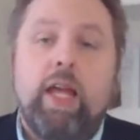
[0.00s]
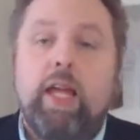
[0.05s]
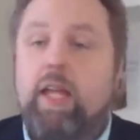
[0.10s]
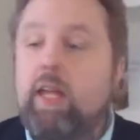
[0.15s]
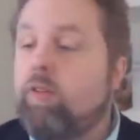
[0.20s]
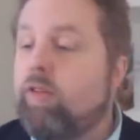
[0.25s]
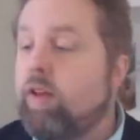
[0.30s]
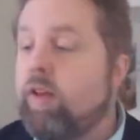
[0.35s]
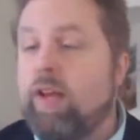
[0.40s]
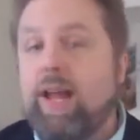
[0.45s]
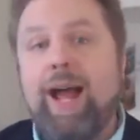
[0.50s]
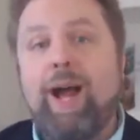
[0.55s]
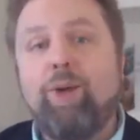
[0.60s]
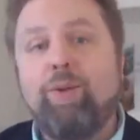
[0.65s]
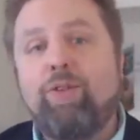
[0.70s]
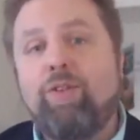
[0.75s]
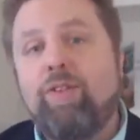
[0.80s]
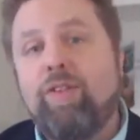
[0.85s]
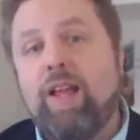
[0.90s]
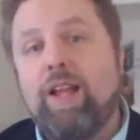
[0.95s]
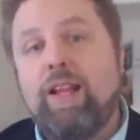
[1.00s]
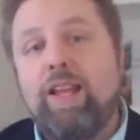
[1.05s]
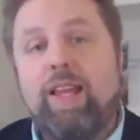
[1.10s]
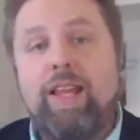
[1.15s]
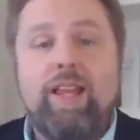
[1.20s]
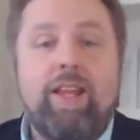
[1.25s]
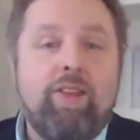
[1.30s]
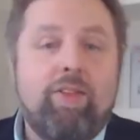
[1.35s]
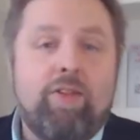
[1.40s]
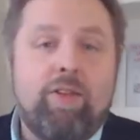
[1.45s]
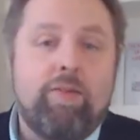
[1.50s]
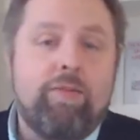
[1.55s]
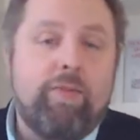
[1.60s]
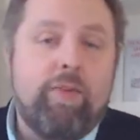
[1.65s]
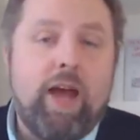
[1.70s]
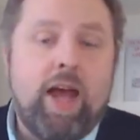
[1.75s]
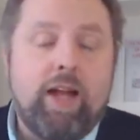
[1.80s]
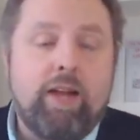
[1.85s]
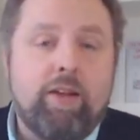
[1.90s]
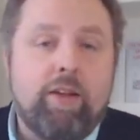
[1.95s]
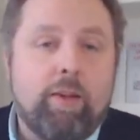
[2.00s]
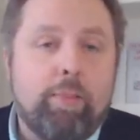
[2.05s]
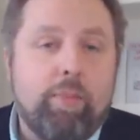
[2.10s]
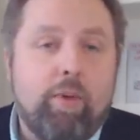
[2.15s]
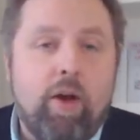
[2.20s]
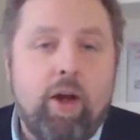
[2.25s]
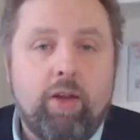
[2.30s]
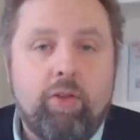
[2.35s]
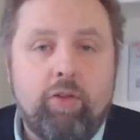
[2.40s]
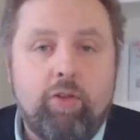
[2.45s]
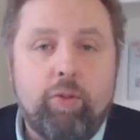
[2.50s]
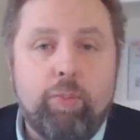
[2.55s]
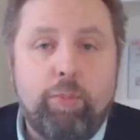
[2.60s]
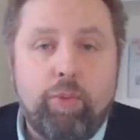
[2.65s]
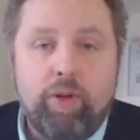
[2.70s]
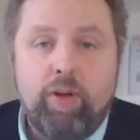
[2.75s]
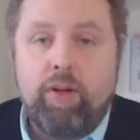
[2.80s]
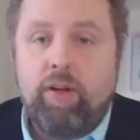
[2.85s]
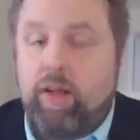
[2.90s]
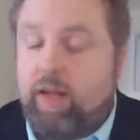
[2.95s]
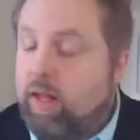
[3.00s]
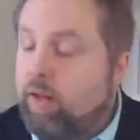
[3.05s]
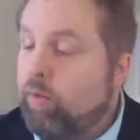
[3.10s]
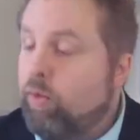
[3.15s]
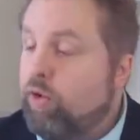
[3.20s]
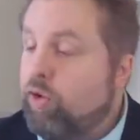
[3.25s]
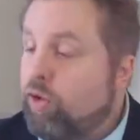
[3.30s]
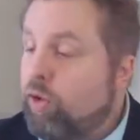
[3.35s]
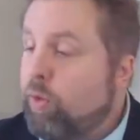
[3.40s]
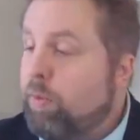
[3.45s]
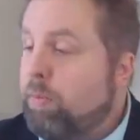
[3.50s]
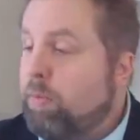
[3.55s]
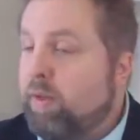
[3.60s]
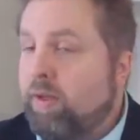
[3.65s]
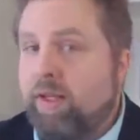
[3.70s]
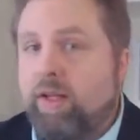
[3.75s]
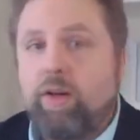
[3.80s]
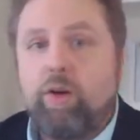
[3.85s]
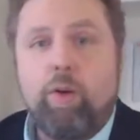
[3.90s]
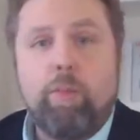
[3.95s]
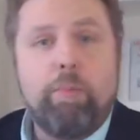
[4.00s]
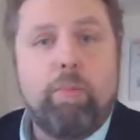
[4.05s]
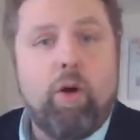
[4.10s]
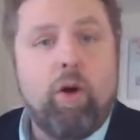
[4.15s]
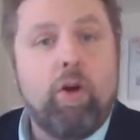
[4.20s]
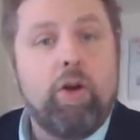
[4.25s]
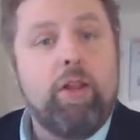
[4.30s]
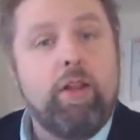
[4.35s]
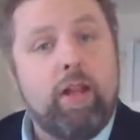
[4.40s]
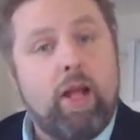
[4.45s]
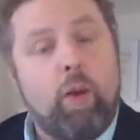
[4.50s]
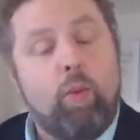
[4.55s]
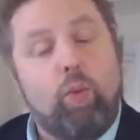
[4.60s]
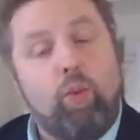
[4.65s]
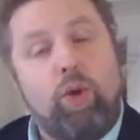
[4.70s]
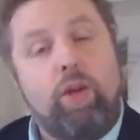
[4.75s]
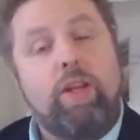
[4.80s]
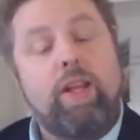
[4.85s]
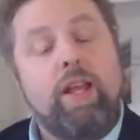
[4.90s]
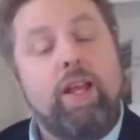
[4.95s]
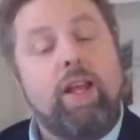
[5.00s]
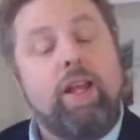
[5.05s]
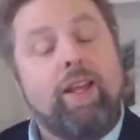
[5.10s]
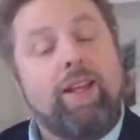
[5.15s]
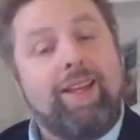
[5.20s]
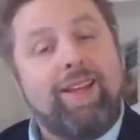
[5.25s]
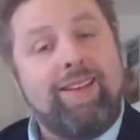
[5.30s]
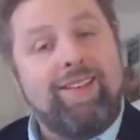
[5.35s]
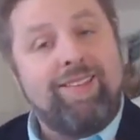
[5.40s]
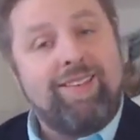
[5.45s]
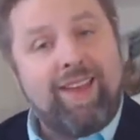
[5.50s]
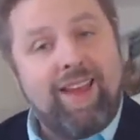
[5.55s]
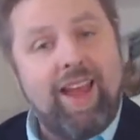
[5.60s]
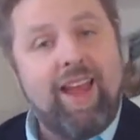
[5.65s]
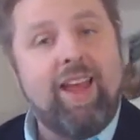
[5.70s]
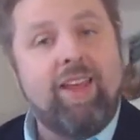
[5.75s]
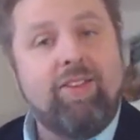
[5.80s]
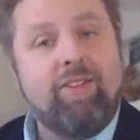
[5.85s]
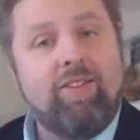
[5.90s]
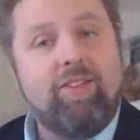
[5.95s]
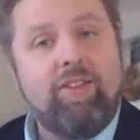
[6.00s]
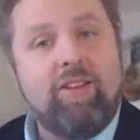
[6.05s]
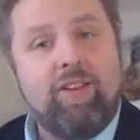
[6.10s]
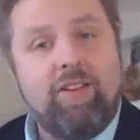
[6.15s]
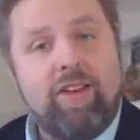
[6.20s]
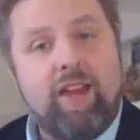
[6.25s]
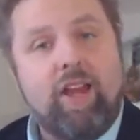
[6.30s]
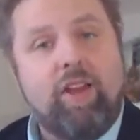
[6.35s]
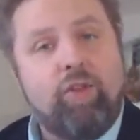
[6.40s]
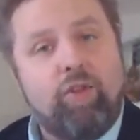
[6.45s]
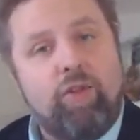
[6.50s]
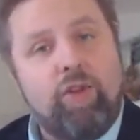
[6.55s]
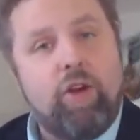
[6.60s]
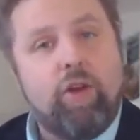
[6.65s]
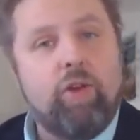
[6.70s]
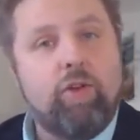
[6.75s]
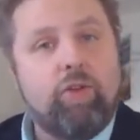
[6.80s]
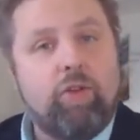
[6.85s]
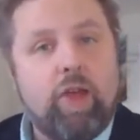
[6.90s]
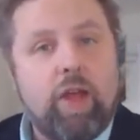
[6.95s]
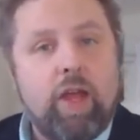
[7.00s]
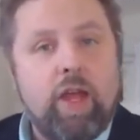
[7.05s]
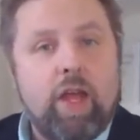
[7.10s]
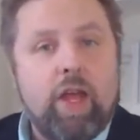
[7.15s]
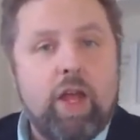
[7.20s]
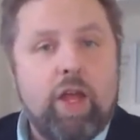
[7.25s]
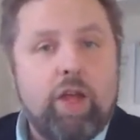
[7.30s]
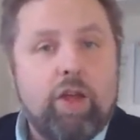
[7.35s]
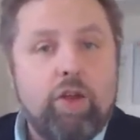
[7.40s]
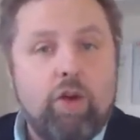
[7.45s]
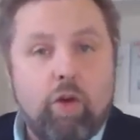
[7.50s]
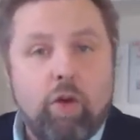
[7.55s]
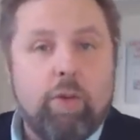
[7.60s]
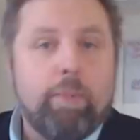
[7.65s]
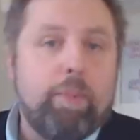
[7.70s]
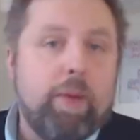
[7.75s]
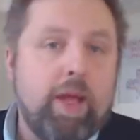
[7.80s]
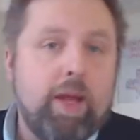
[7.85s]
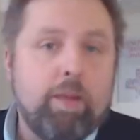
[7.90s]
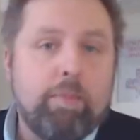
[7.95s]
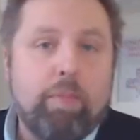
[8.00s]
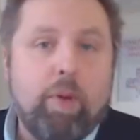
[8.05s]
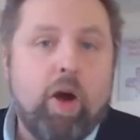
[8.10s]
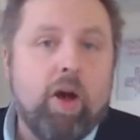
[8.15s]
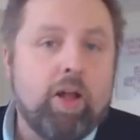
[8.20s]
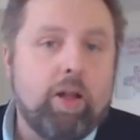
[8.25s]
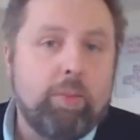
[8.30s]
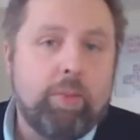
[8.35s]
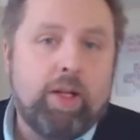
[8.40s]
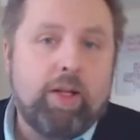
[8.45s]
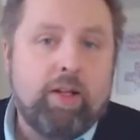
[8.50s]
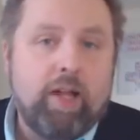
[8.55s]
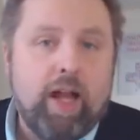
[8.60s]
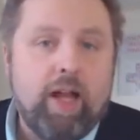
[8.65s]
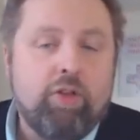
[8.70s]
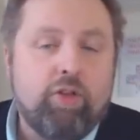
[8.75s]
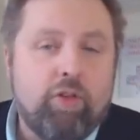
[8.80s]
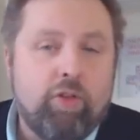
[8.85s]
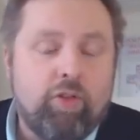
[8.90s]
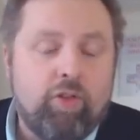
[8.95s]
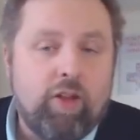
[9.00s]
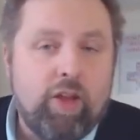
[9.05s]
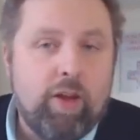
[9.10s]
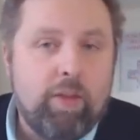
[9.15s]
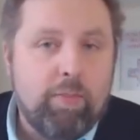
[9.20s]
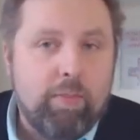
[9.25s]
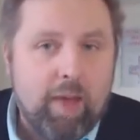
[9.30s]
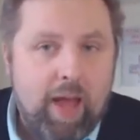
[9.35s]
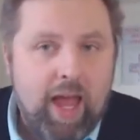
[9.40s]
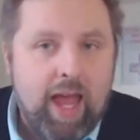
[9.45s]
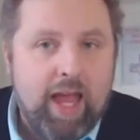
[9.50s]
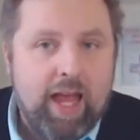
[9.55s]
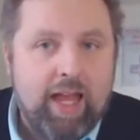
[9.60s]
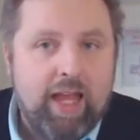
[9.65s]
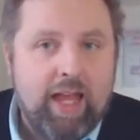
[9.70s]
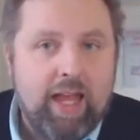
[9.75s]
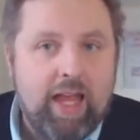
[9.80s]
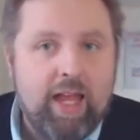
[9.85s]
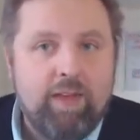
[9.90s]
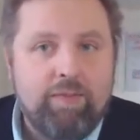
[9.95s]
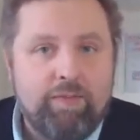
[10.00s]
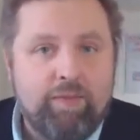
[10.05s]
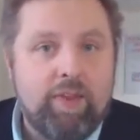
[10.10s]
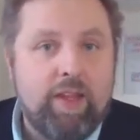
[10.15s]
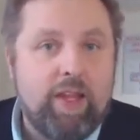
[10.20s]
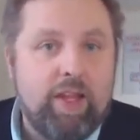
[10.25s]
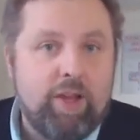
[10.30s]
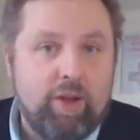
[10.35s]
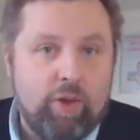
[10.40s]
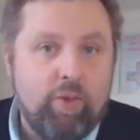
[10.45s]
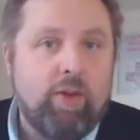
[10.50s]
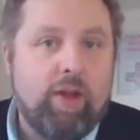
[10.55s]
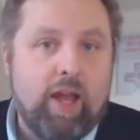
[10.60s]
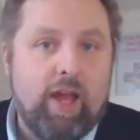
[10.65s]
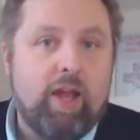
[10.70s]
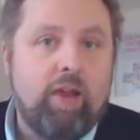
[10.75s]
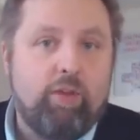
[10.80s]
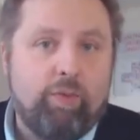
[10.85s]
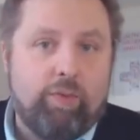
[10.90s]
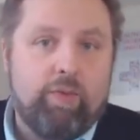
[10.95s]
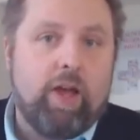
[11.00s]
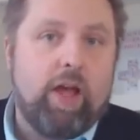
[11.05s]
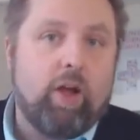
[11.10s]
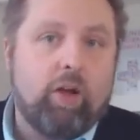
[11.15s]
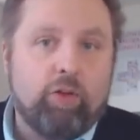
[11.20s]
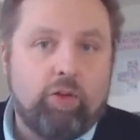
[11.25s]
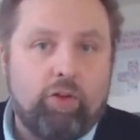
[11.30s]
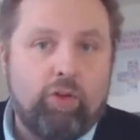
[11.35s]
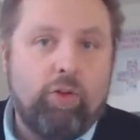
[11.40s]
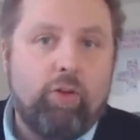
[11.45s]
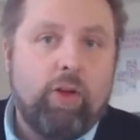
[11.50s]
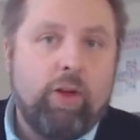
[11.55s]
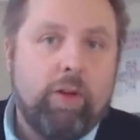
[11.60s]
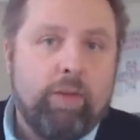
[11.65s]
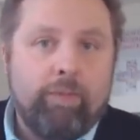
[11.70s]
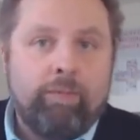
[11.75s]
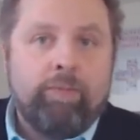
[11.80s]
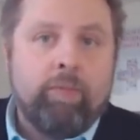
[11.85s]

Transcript: He's announced that he is, in fact, in the process of putting together a new political party that would contest next year's European Parliament elections in May if the UK has failed to